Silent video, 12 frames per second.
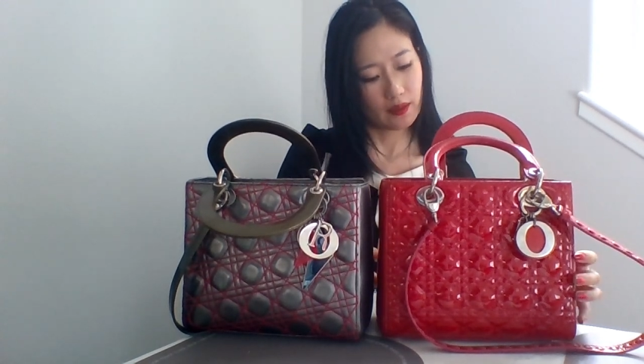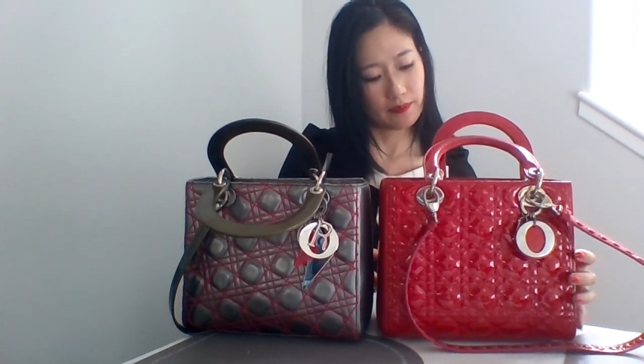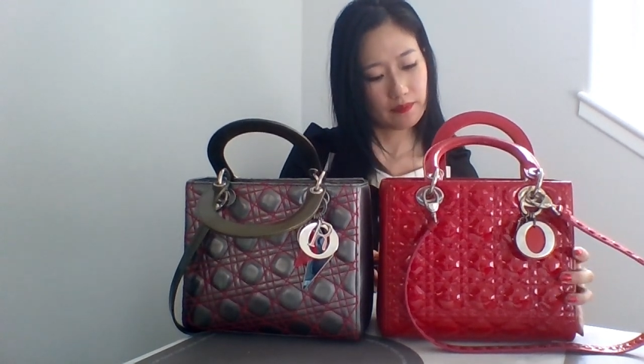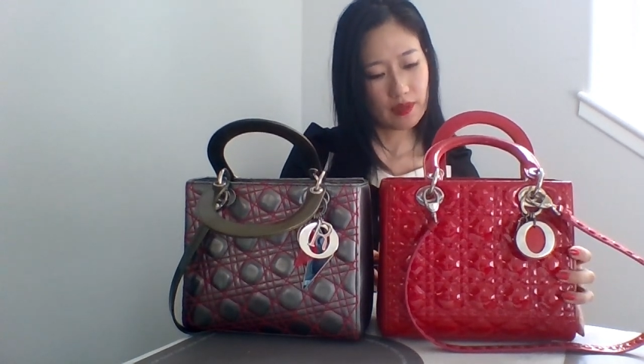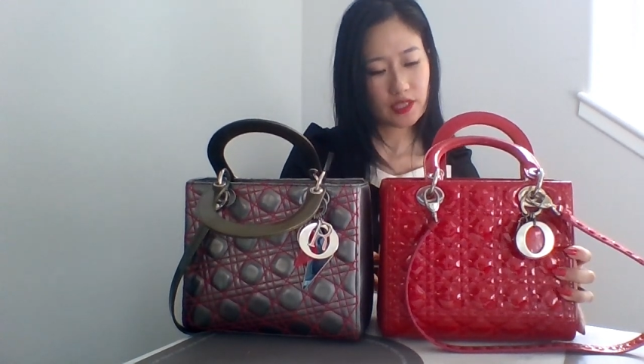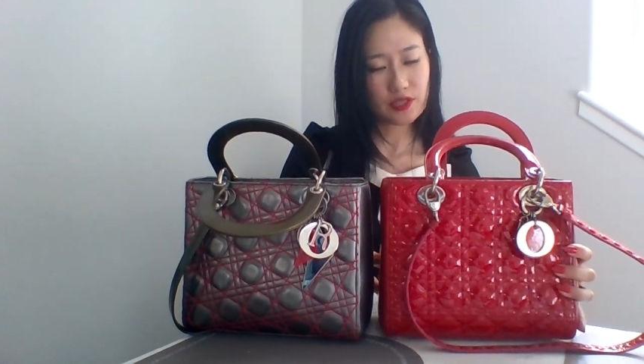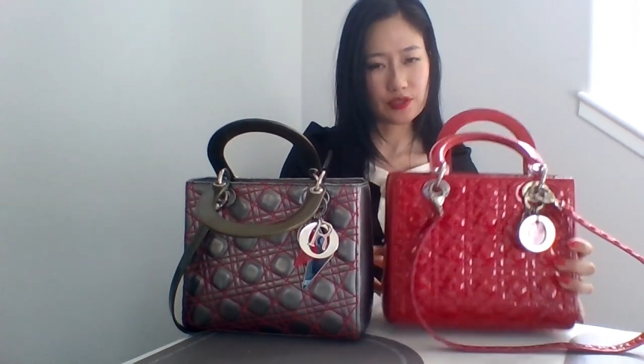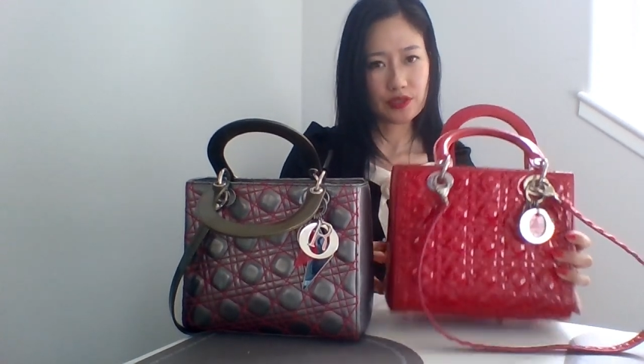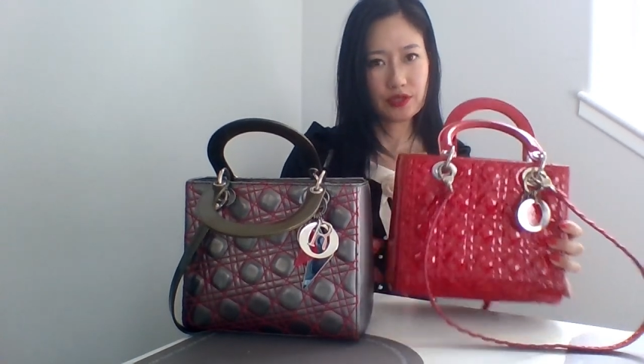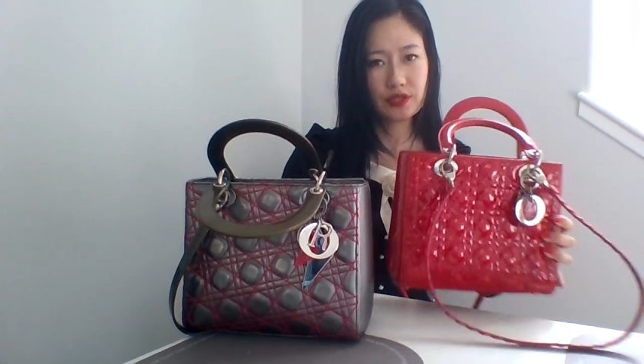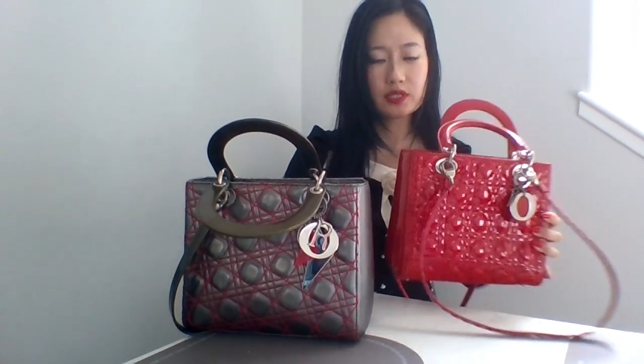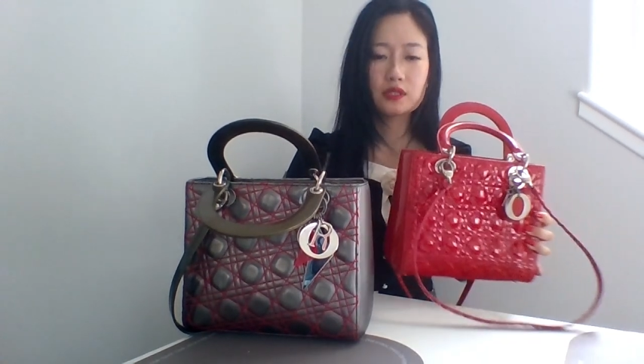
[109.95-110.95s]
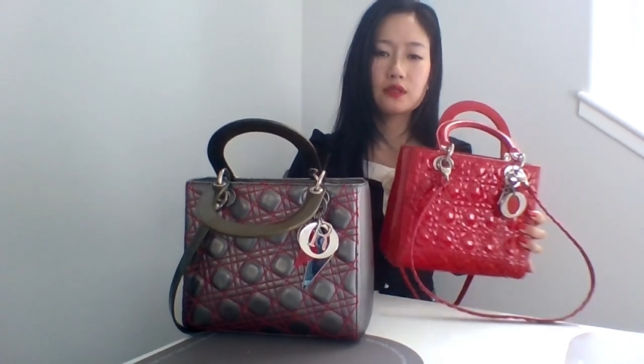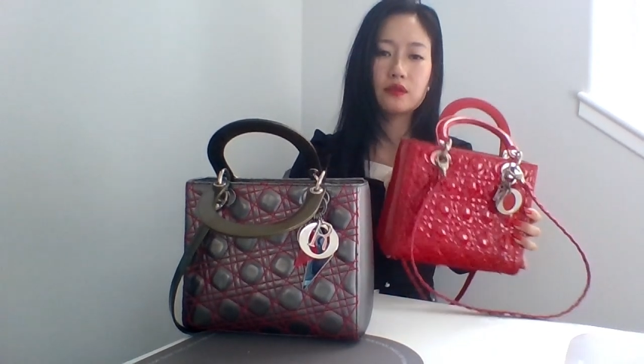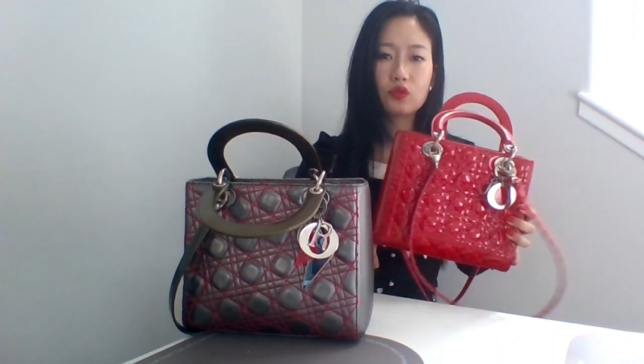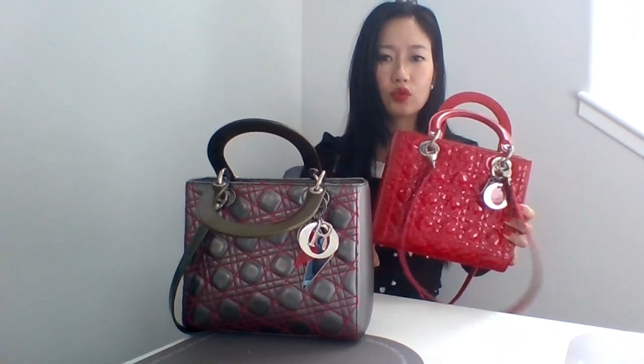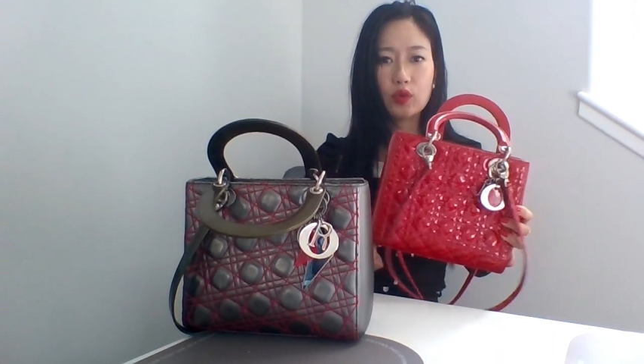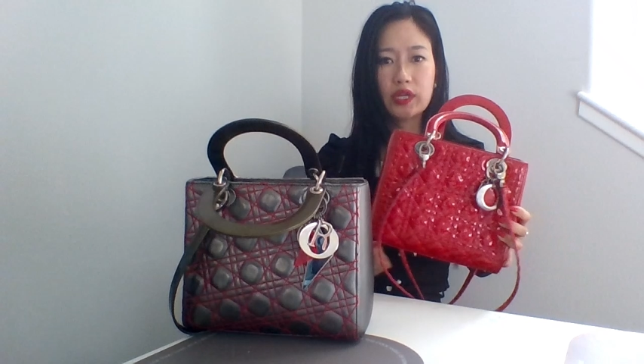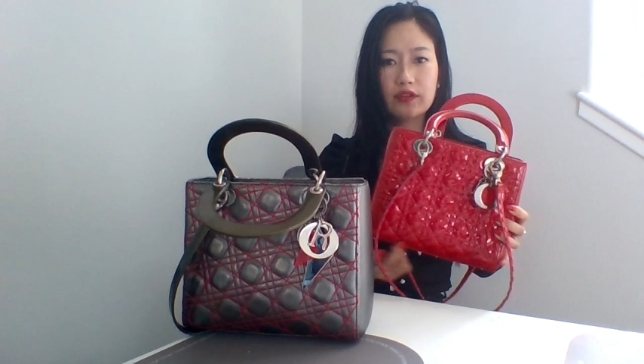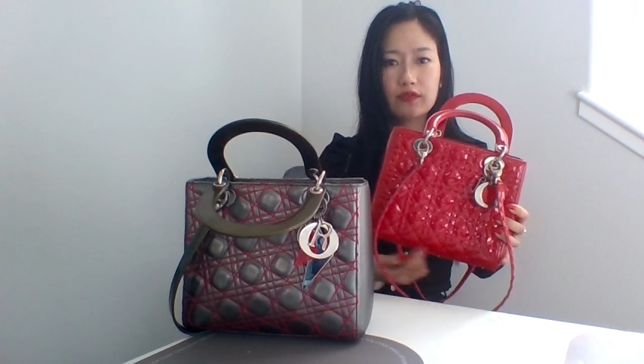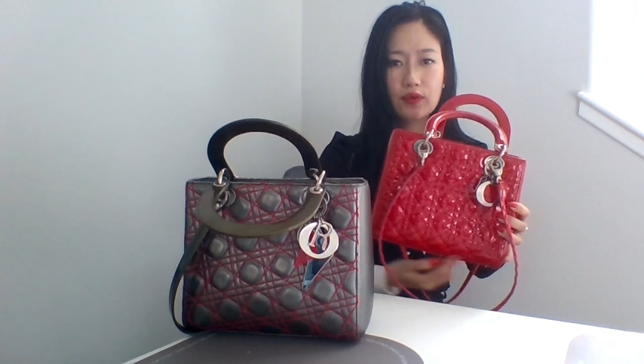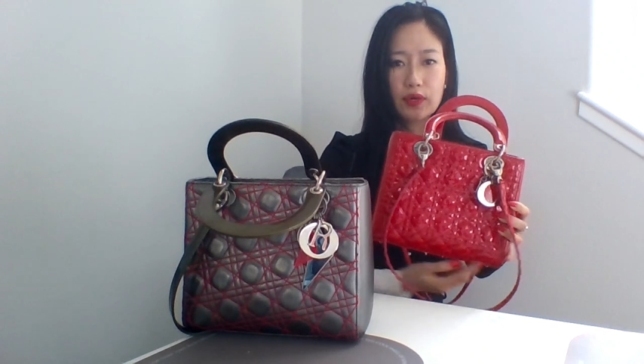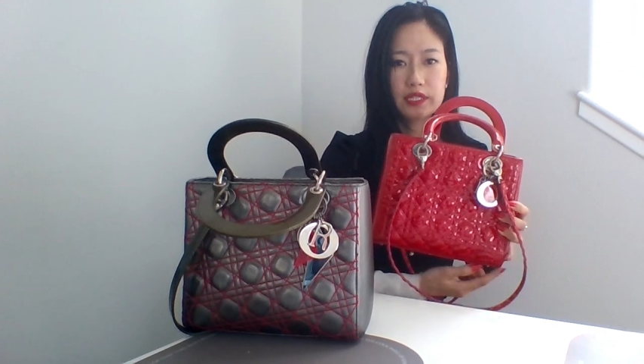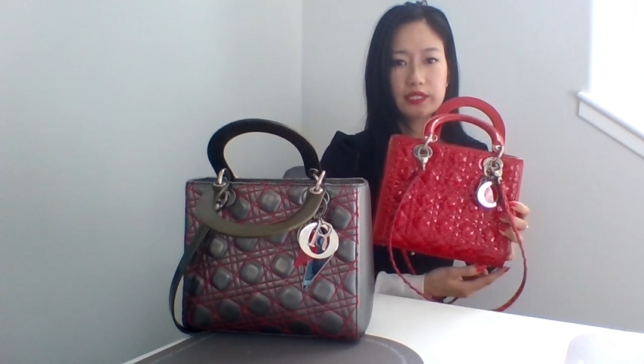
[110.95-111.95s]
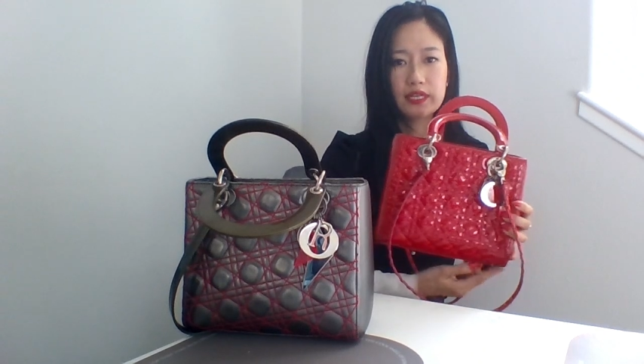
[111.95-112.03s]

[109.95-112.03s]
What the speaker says: It measures 24